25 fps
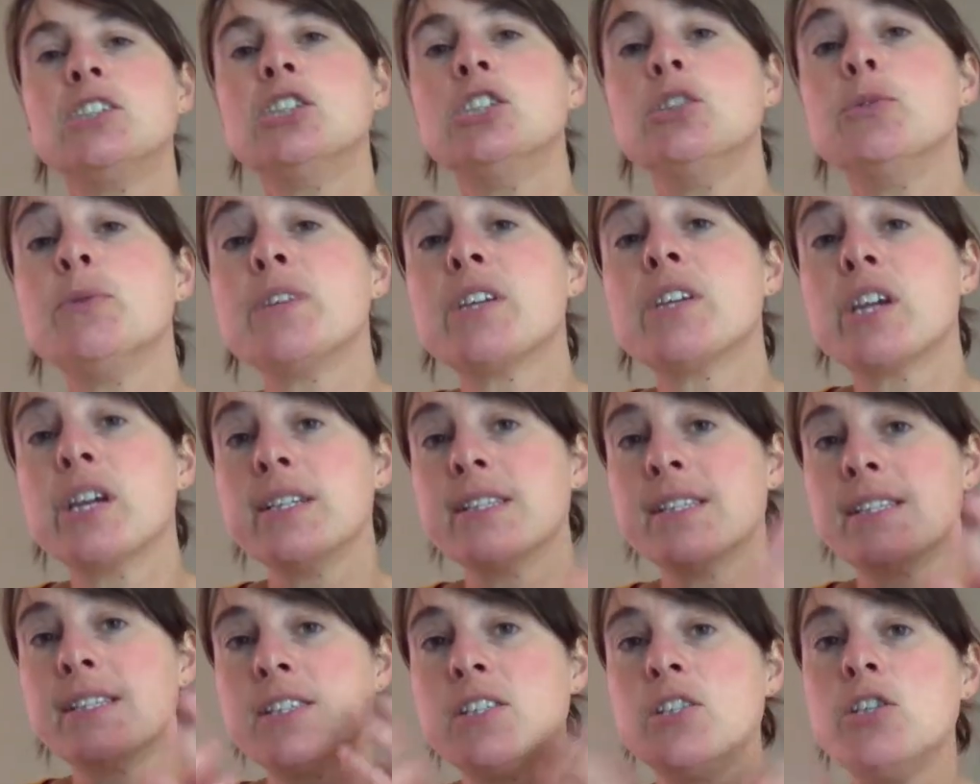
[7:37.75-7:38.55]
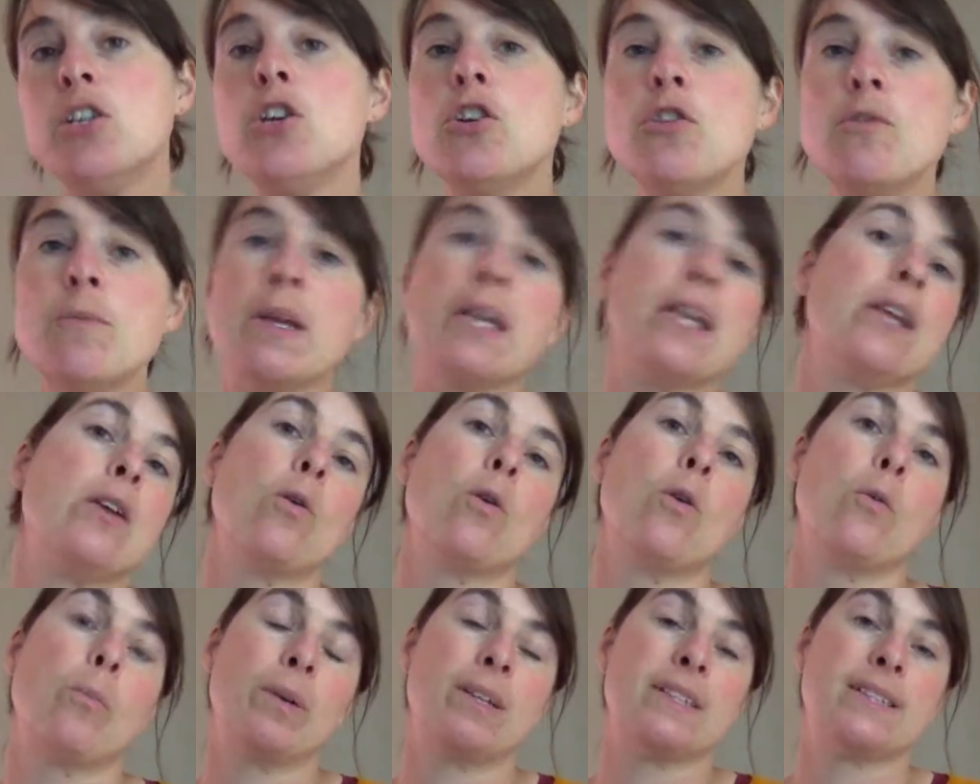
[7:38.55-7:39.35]
to do with consuming
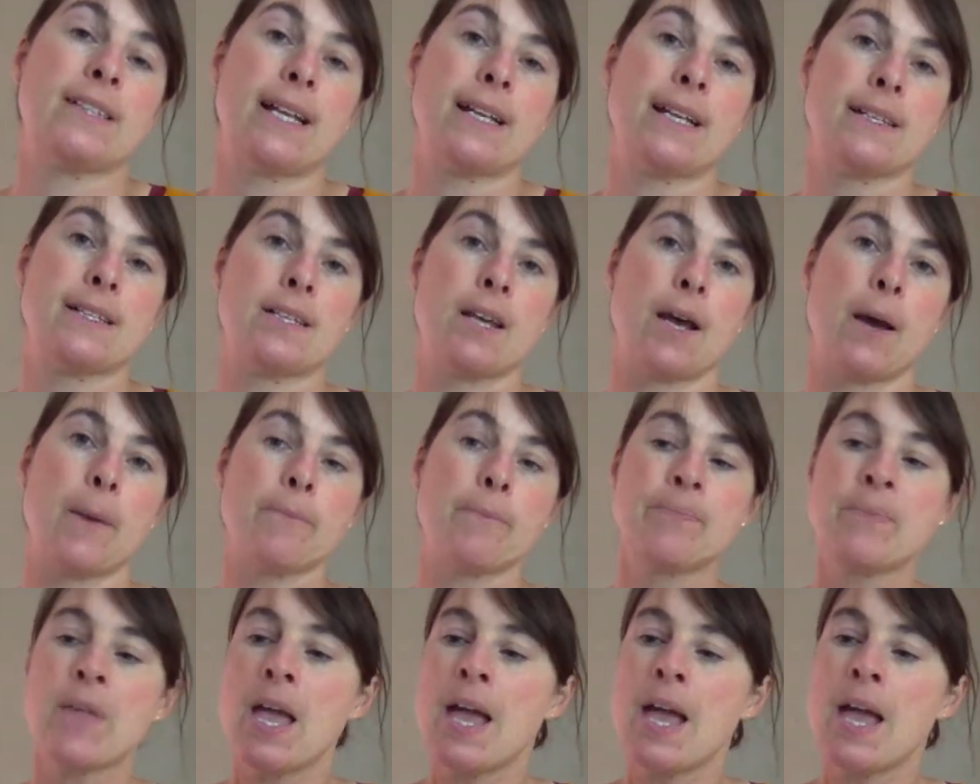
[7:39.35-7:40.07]
your placenta.